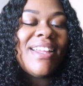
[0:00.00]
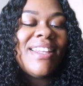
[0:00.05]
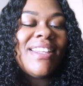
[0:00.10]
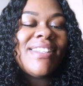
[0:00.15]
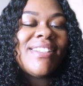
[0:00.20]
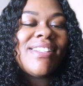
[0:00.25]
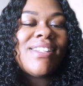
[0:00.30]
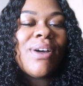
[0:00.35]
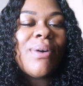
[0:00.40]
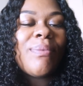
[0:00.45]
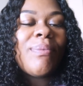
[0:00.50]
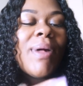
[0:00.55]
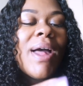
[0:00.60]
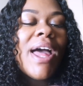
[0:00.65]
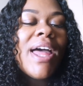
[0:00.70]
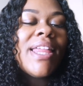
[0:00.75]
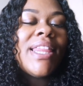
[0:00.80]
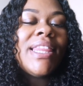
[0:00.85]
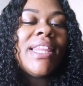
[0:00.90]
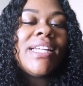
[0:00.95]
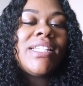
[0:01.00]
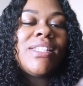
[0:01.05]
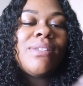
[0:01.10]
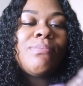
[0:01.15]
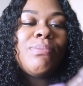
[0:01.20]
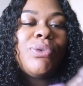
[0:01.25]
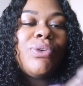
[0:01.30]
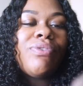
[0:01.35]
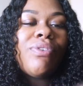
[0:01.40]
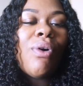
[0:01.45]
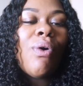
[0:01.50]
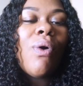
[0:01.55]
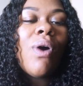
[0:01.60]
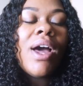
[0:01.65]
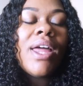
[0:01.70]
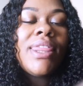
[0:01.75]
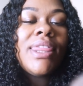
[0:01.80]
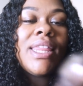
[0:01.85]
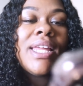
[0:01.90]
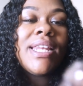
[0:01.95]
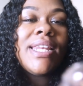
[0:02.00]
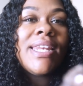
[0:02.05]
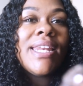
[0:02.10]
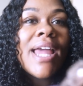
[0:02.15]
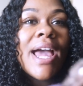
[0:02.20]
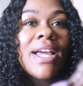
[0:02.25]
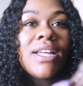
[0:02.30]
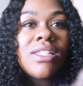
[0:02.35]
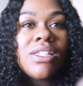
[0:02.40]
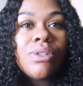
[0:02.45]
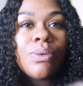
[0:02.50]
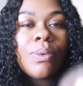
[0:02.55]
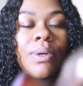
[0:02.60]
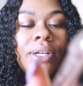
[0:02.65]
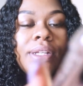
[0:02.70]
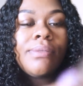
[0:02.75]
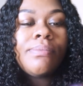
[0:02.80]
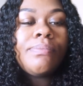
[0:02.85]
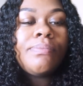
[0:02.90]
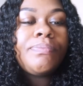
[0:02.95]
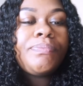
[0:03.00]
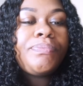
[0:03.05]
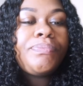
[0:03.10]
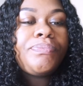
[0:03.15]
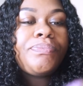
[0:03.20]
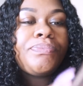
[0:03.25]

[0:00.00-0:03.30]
so let's move on. The next one